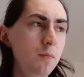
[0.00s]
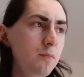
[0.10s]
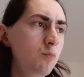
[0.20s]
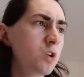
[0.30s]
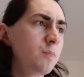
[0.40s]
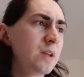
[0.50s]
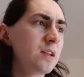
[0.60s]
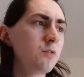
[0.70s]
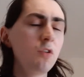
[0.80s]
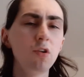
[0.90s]
would it be
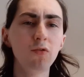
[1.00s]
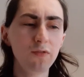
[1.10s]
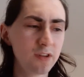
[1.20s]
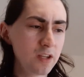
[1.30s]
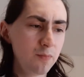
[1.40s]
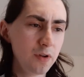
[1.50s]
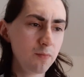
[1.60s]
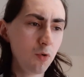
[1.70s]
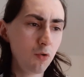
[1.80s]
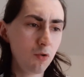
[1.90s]
not lucid, but
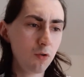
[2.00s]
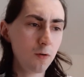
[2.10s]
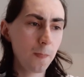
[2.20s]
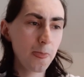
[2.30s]
more